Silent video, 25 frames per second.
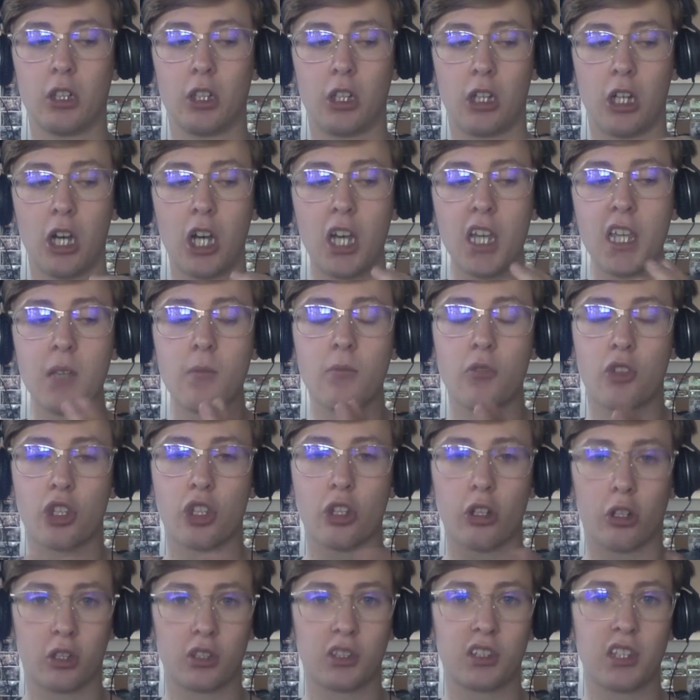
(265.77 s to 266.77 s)
I am
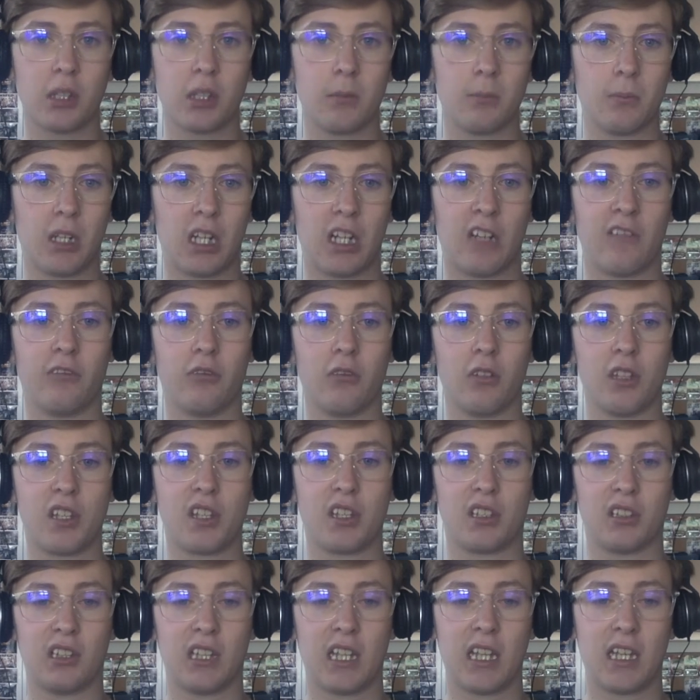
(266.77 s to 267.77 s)
shocked that Marvel is
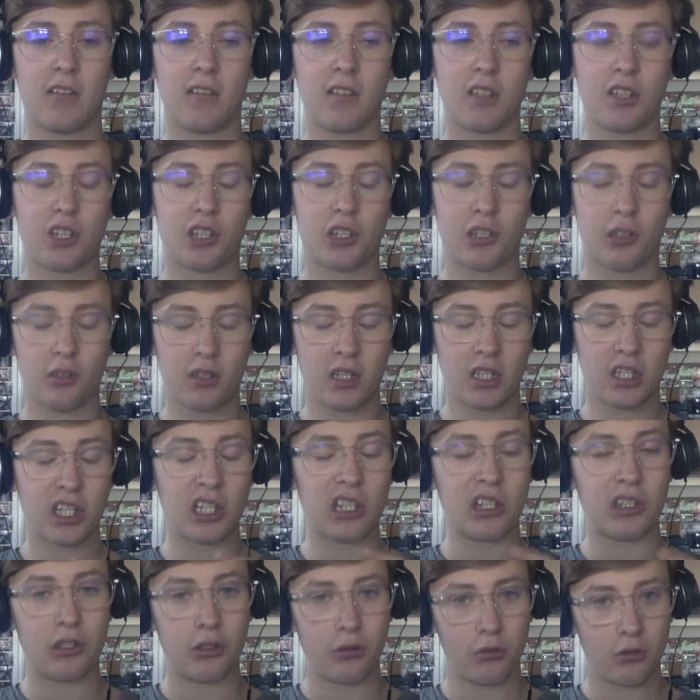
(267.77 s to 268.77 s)
allowing Sony to
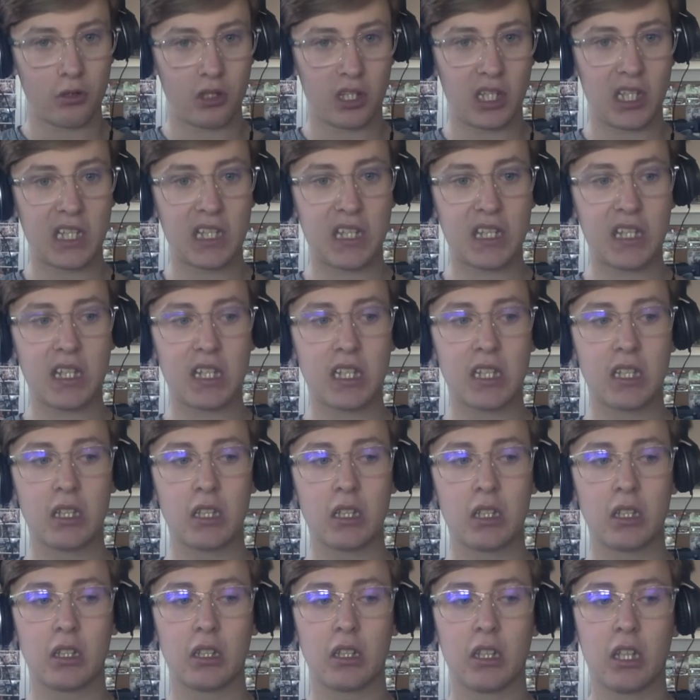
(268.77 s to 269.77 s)
do this,
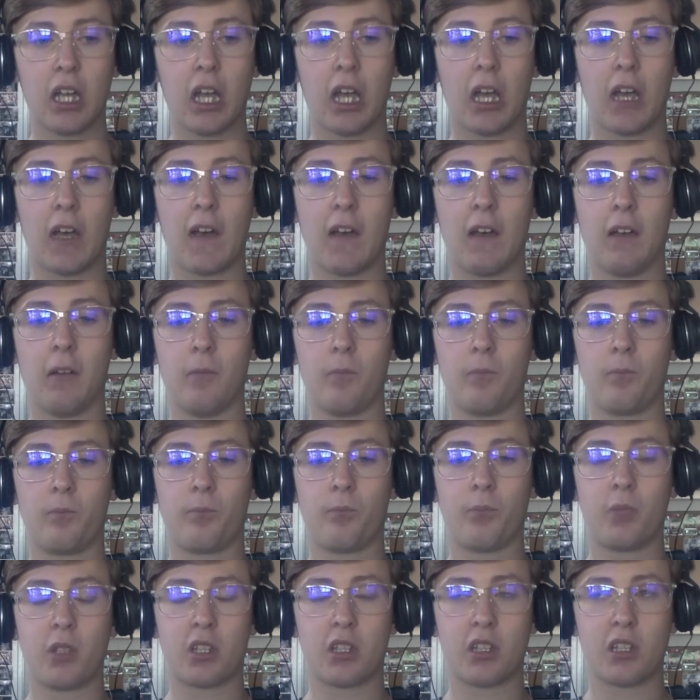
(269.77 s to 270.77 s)

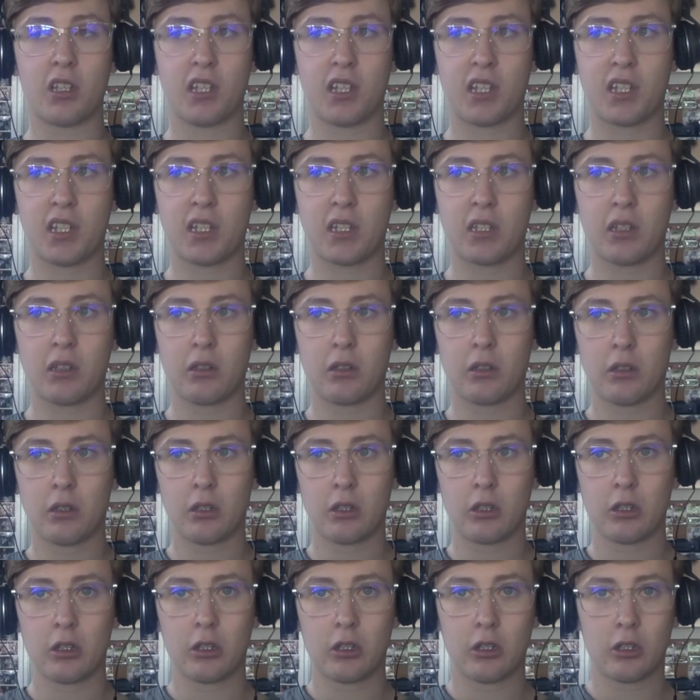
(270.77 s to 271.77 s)
because
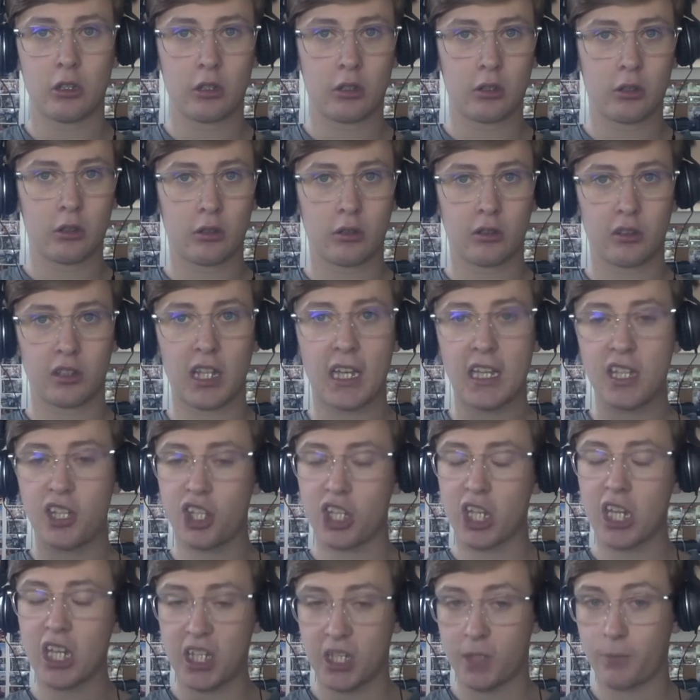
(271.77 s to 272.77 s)
they
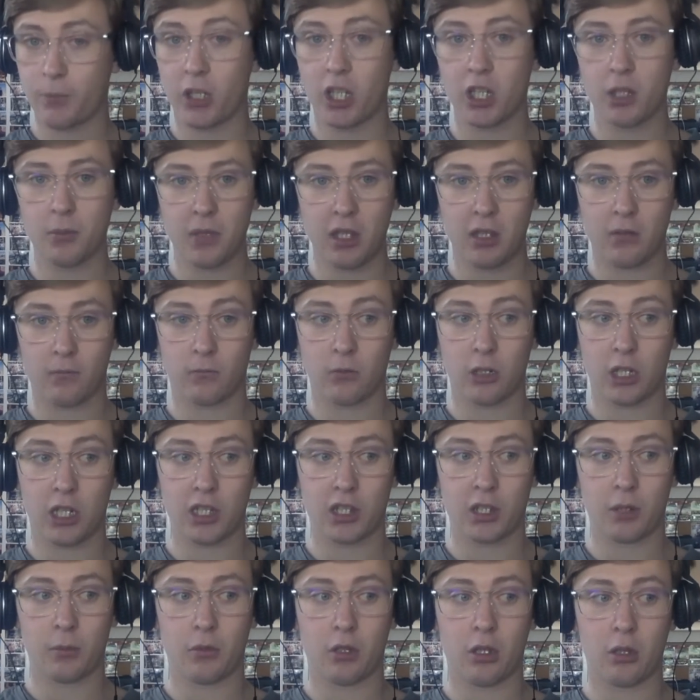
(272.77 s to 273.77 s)
share Spider-Man right
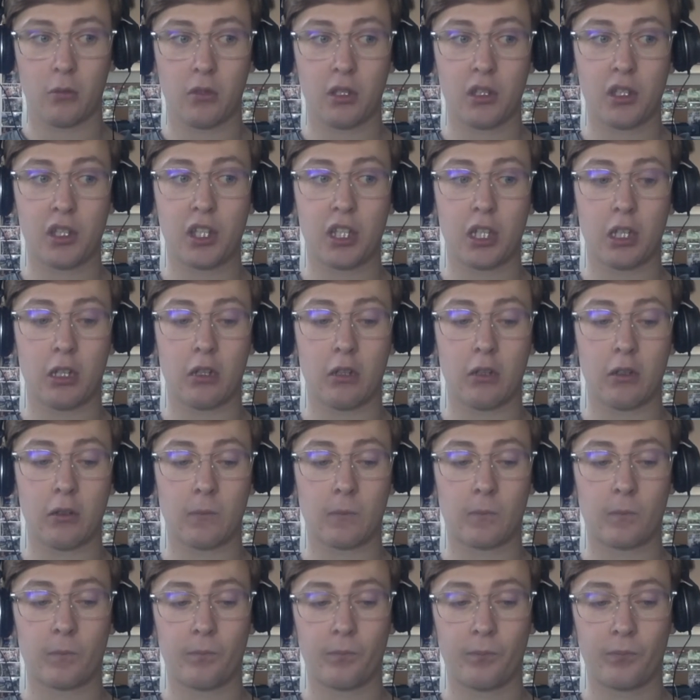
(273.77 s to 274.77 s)
at the moment,
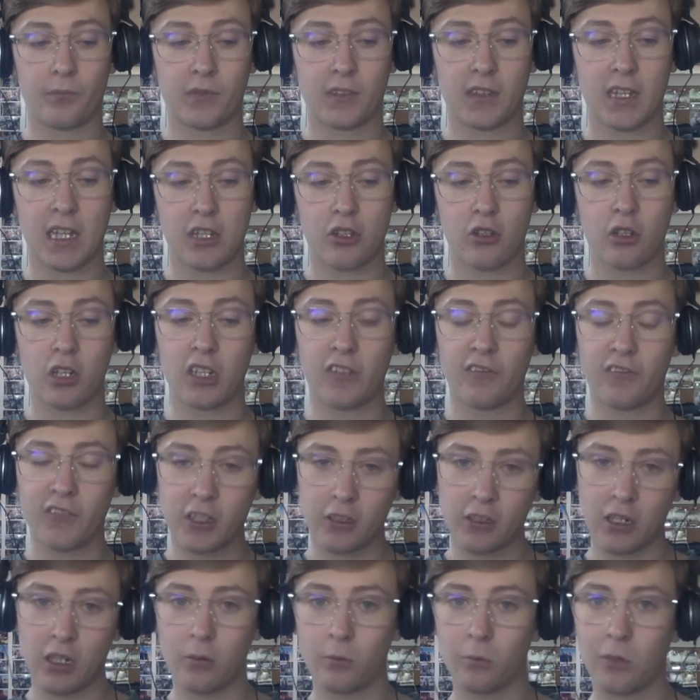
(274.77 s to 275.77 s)
so they're trying to
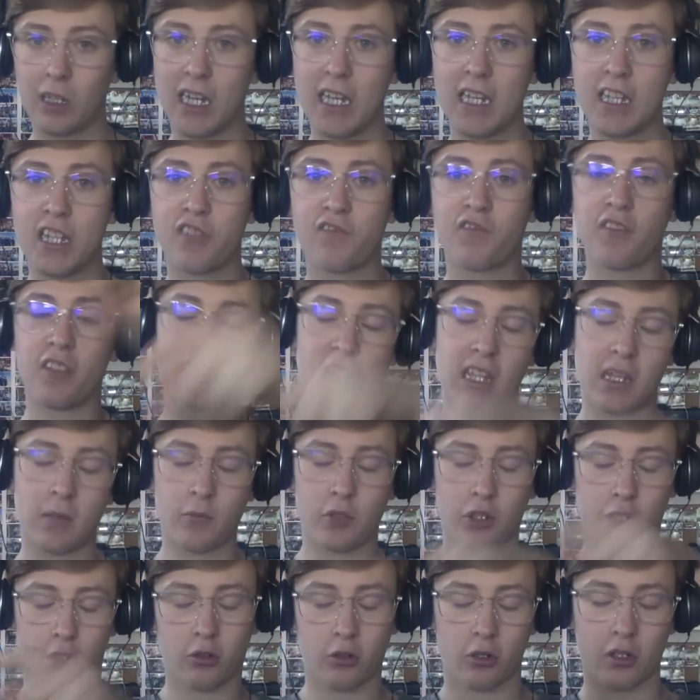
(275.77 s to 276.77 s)
figure out ways for them
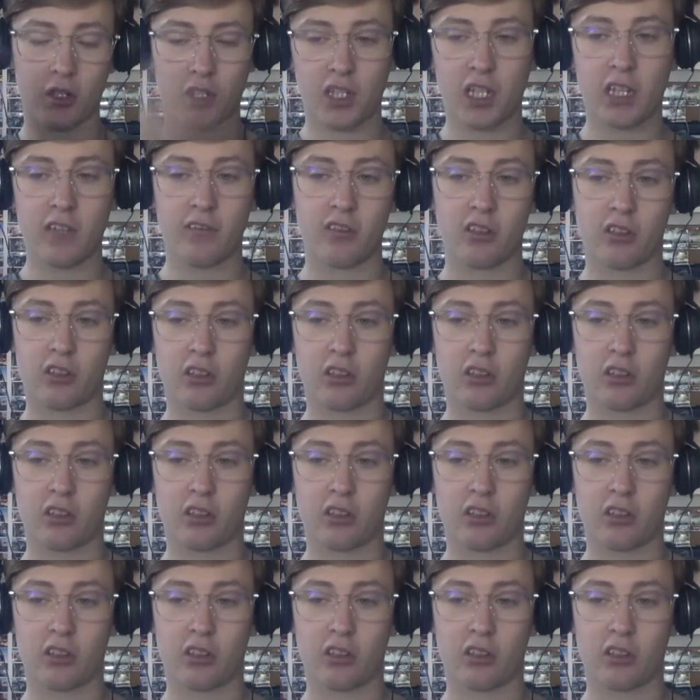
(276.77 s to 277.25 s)
to cross over.